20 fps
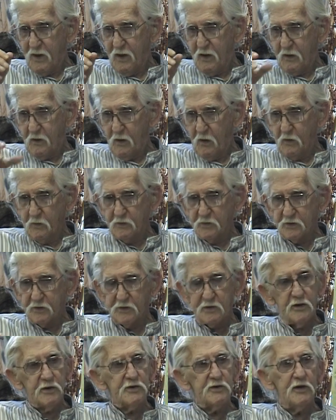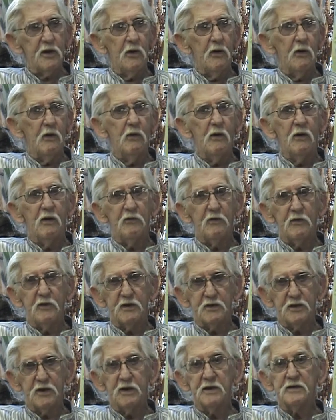closed their show for the
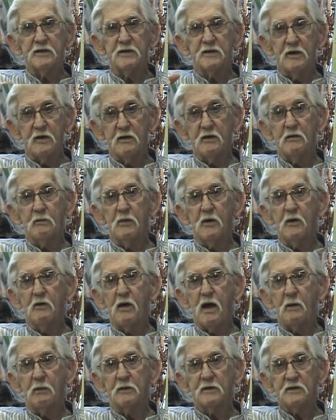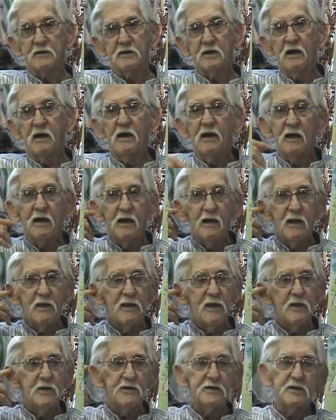season here in Blue Rapids. And
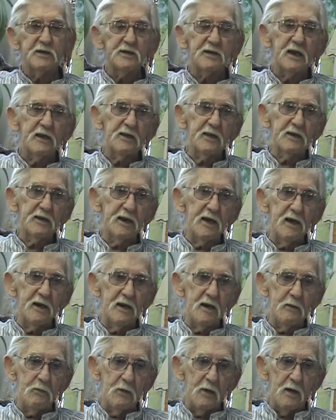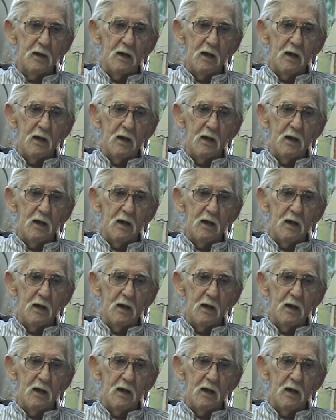they used to set the tent up,